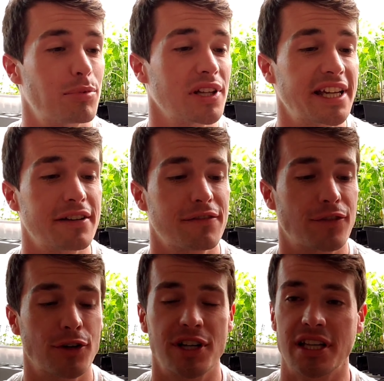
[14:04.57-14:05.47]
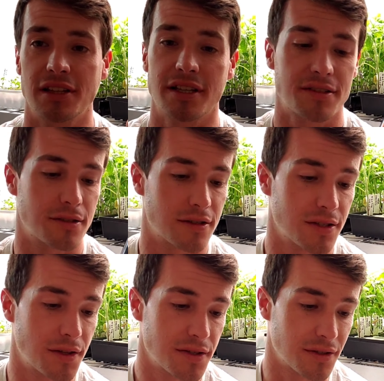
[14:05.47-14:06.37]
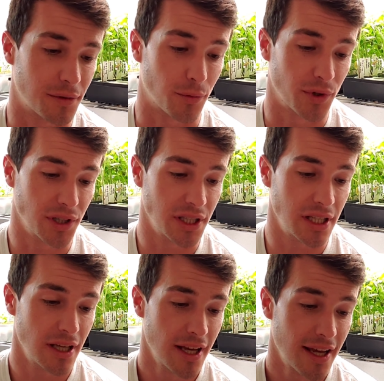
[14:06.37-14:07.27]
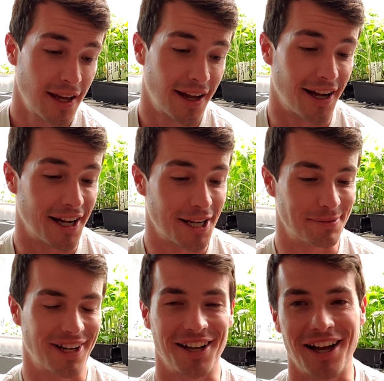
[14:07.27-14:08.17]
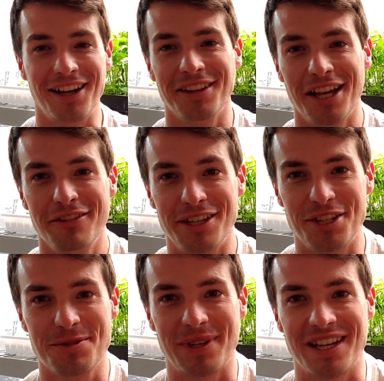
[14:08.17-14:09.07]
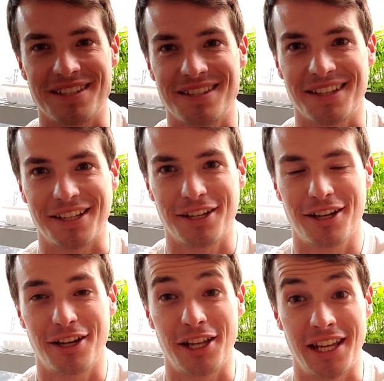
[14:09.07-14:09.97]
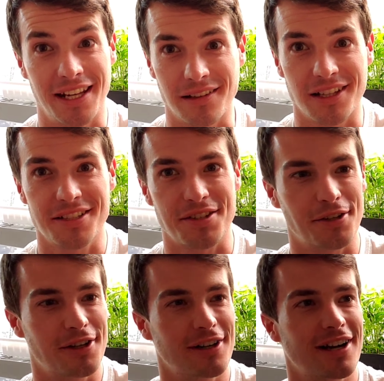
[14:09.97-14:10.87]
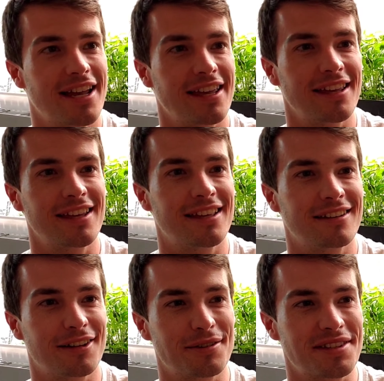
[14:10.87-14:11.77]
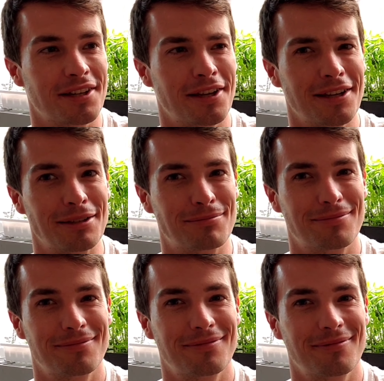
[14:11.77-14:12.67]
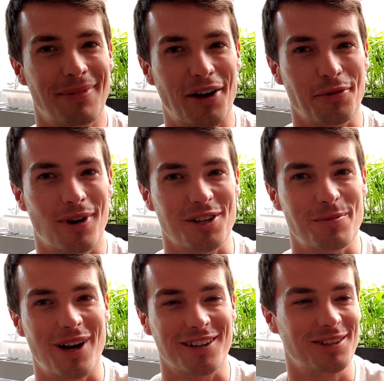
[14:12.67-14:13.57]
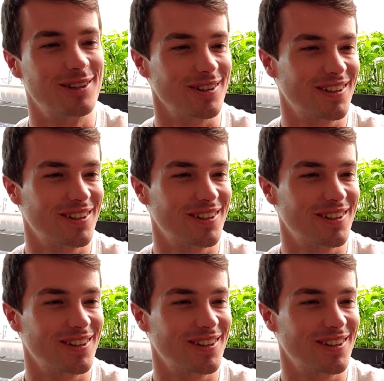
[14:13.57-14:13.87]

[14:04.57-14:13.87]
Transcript: Plant Fertilixer. So this is a really, I love it just because it's like an elixir, and it's in a mouthwash bottle